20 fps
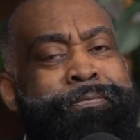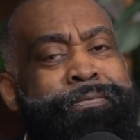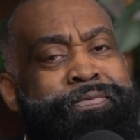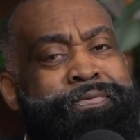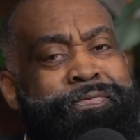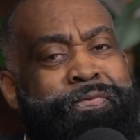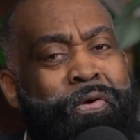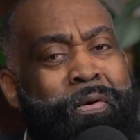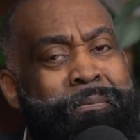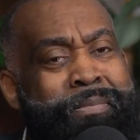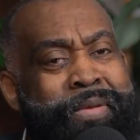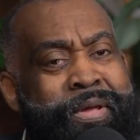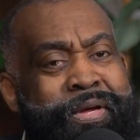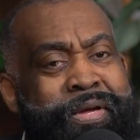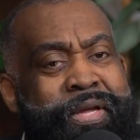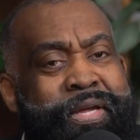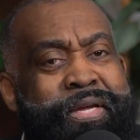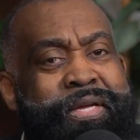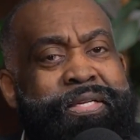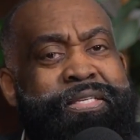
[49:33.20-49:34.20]
for
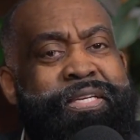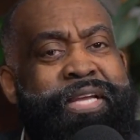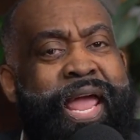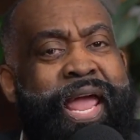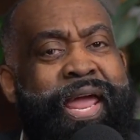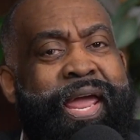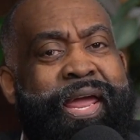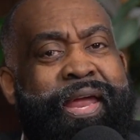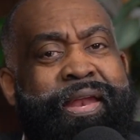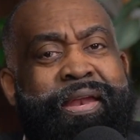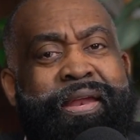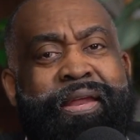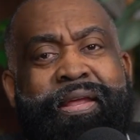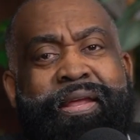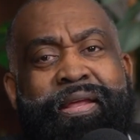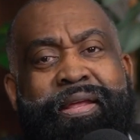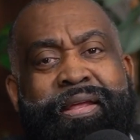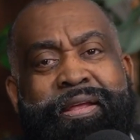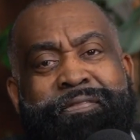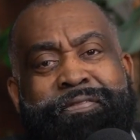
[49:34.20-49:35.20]
millions, and
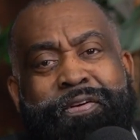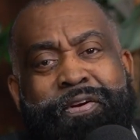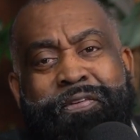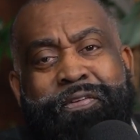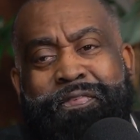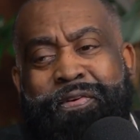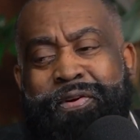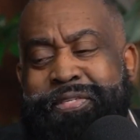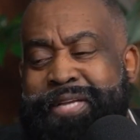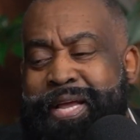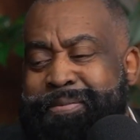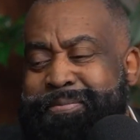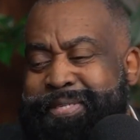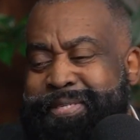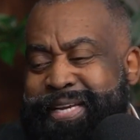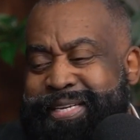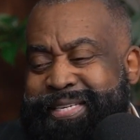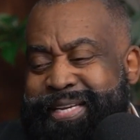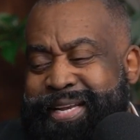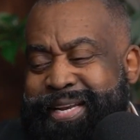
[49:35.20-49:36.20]
for the first time,
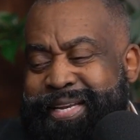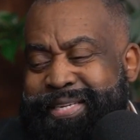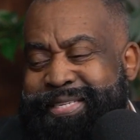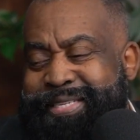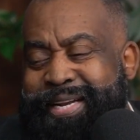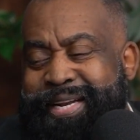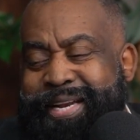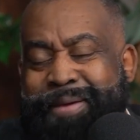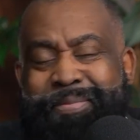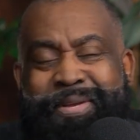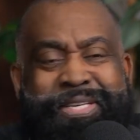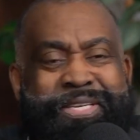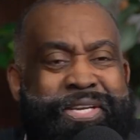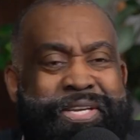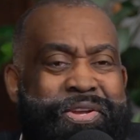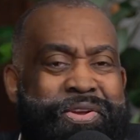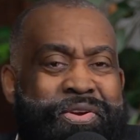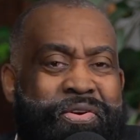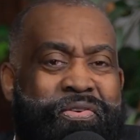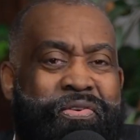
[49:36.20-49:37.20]
they said, let me
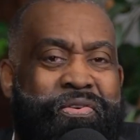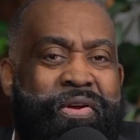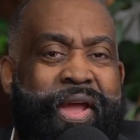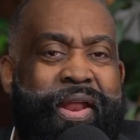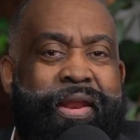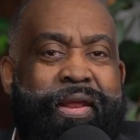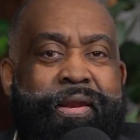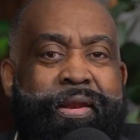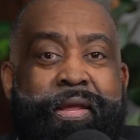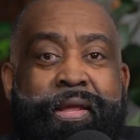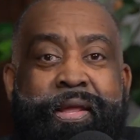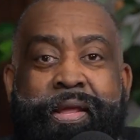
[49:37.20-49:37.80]
see your credit.